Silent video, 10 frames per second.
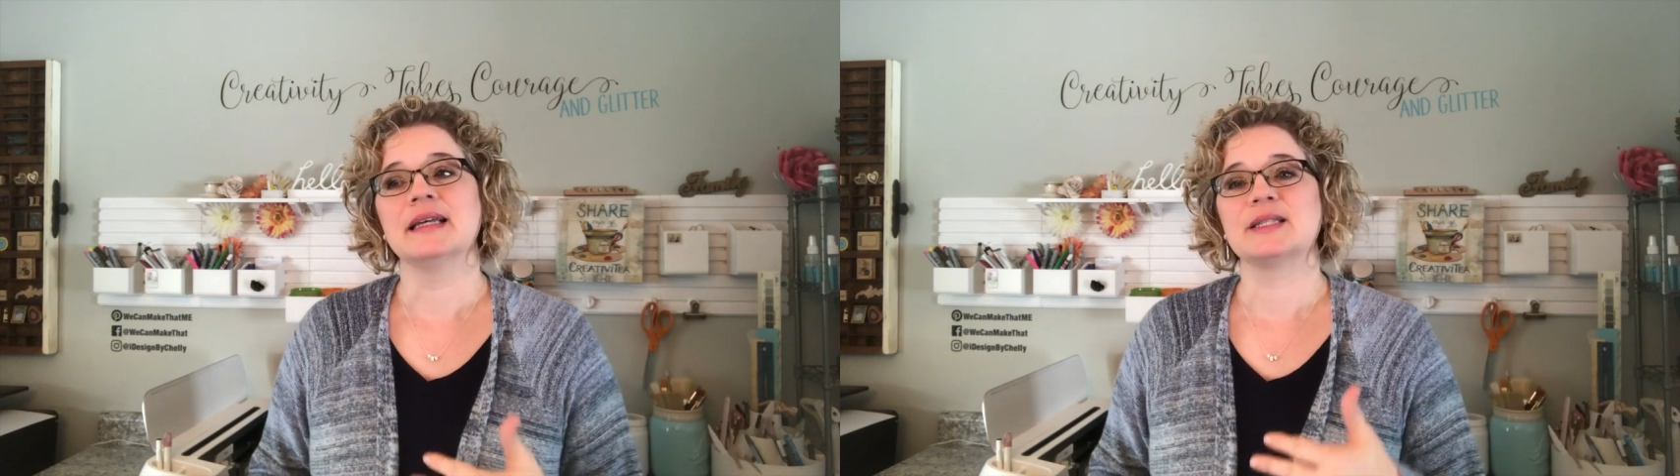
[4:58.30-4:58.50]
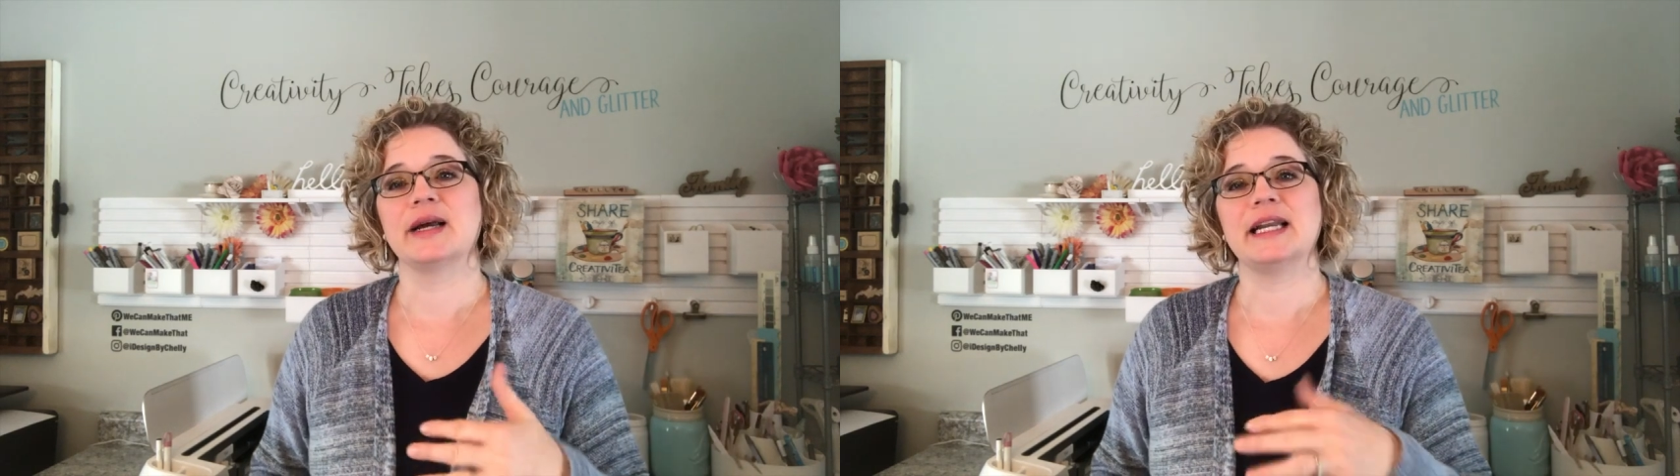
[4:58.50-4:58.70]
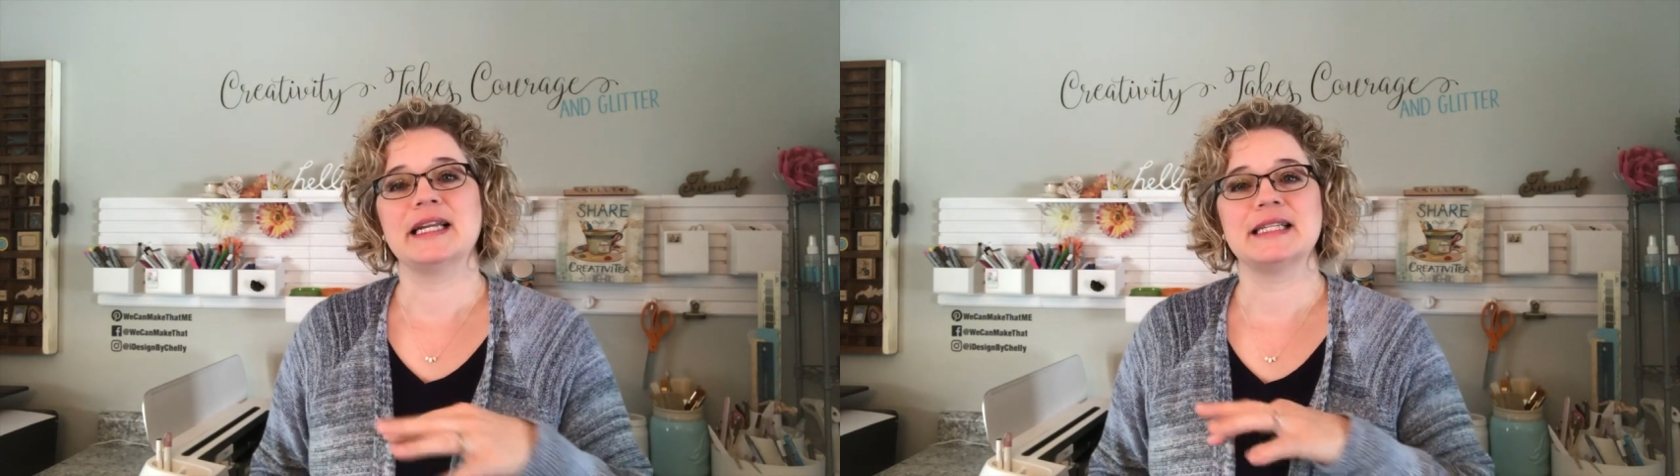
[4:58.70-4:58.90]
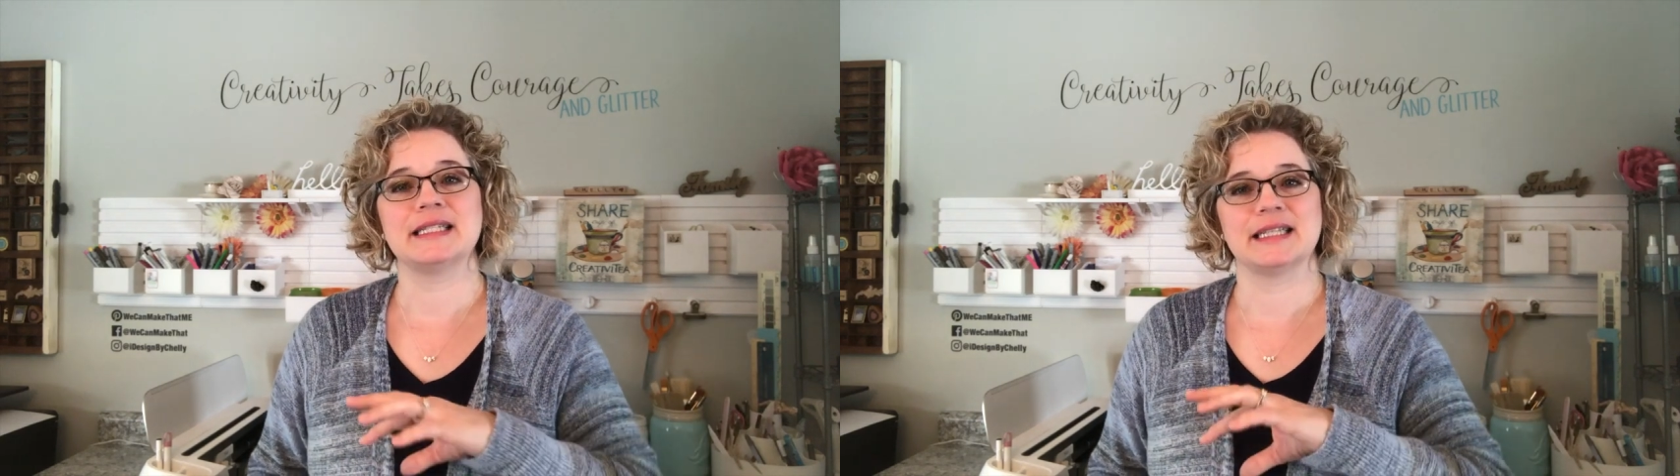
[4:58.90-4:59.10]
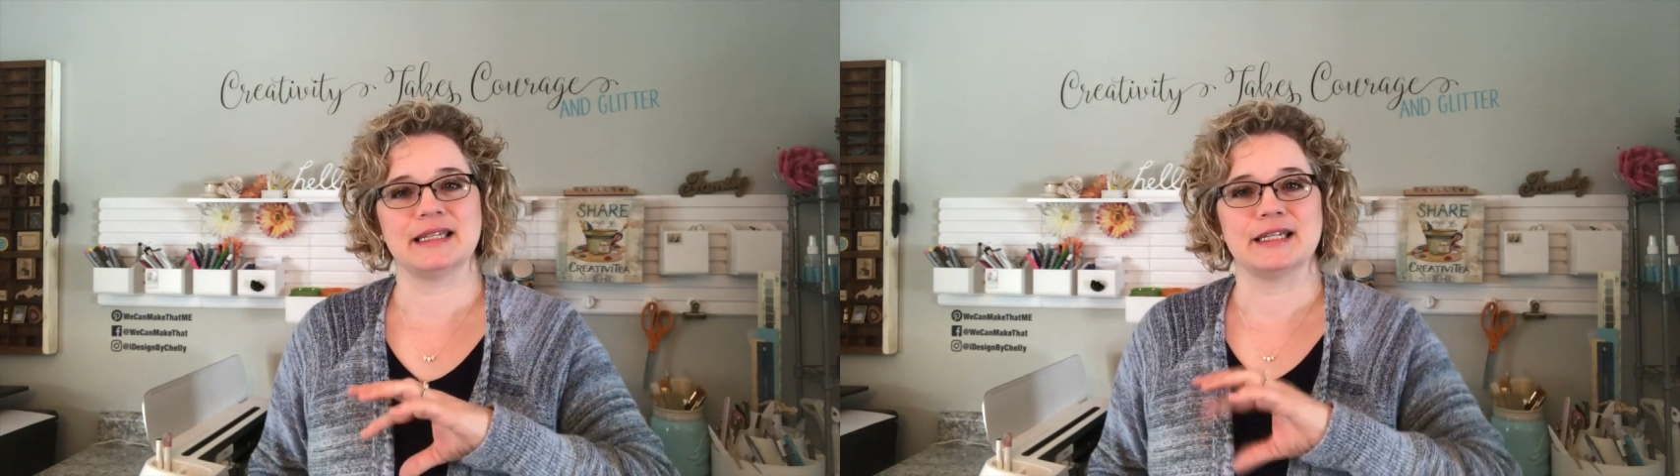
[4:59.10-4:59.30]
So I needed
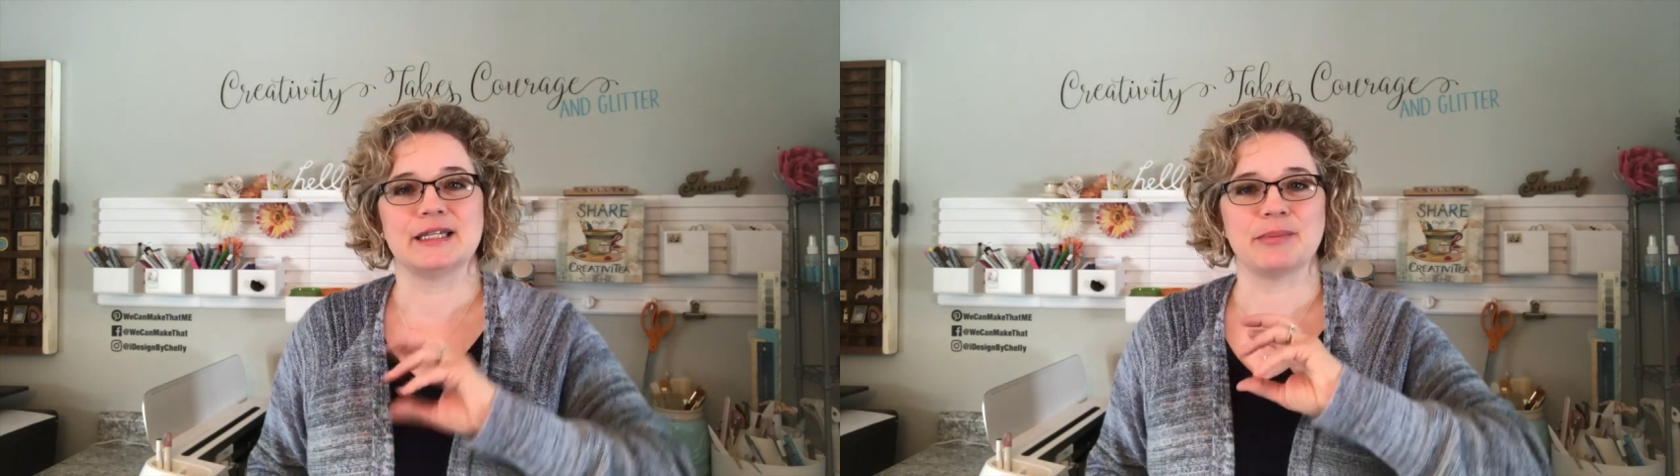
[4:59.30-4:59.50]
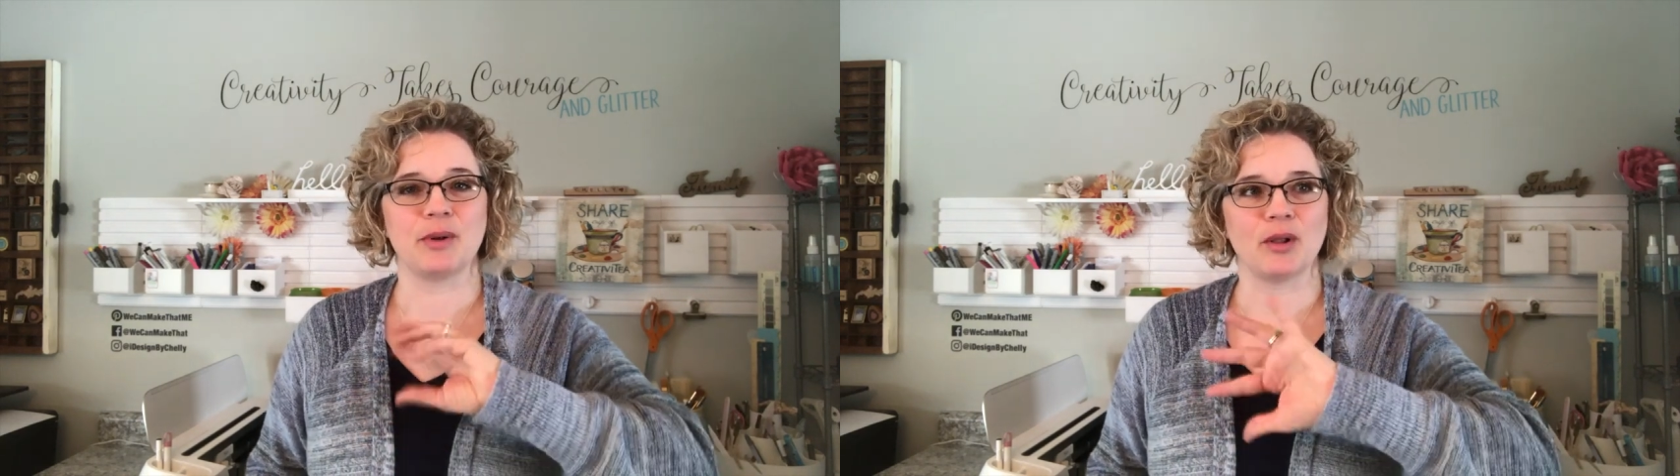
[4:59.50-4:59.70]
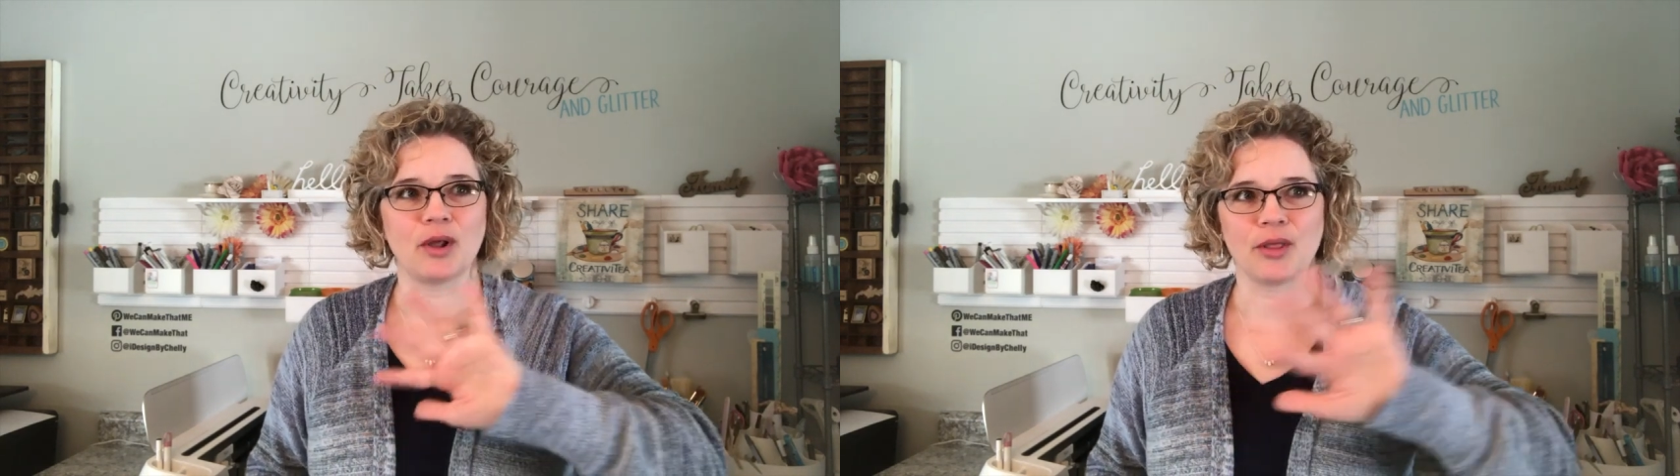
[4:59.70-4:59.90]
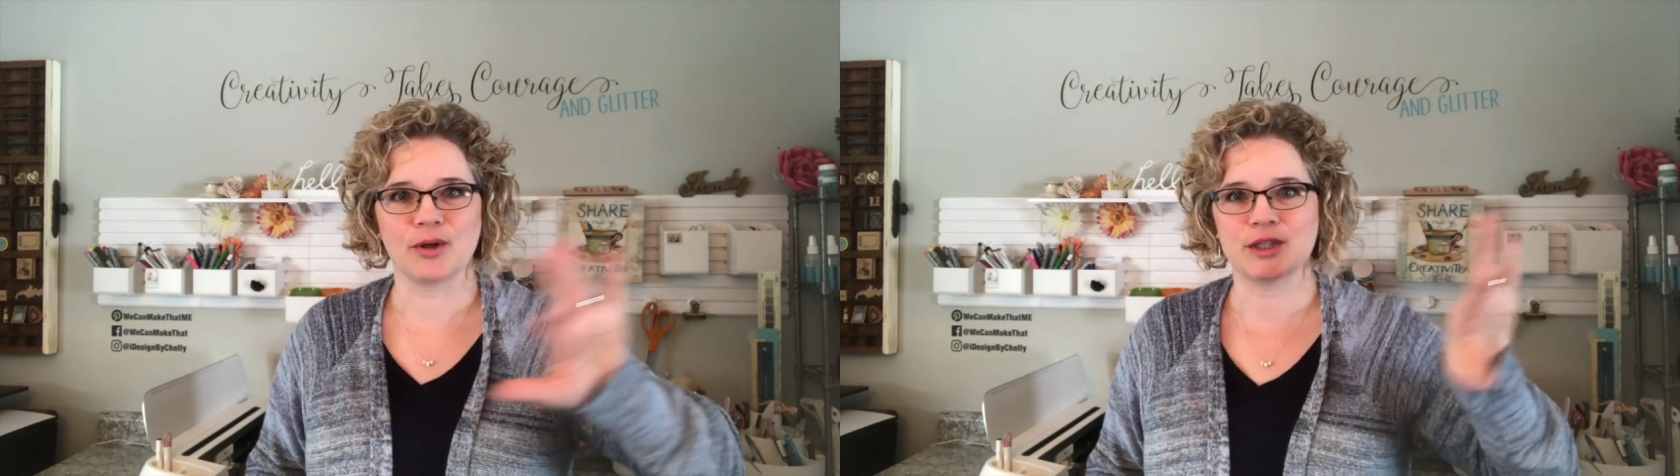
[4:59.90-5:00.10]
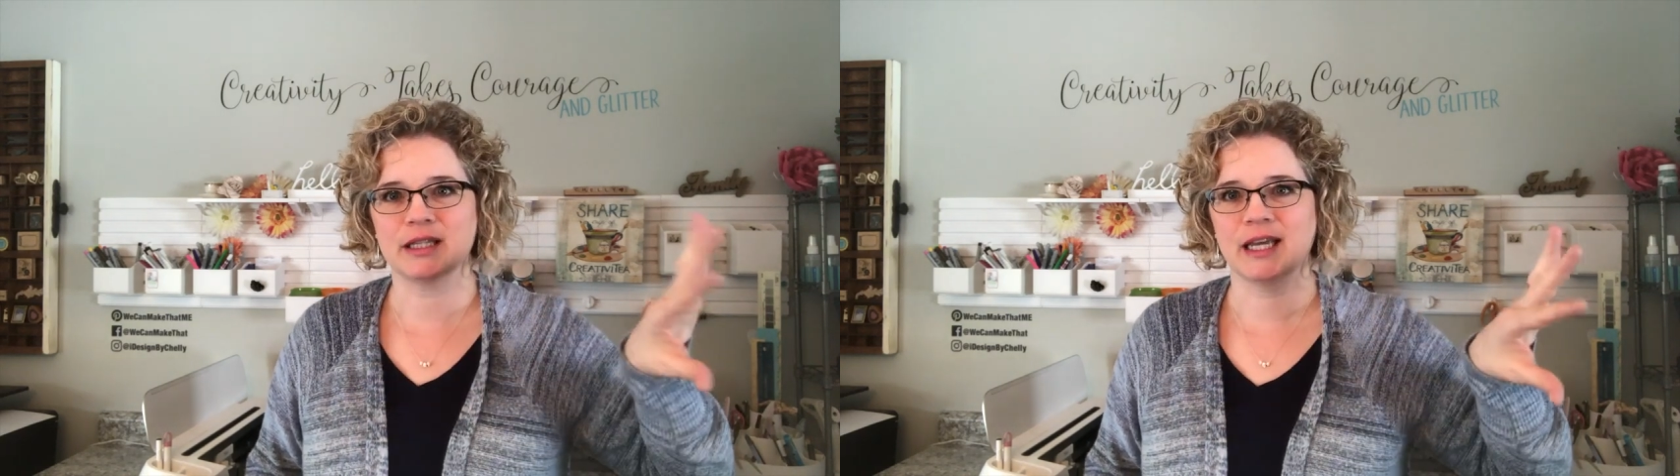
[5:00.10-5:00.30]
to pull all those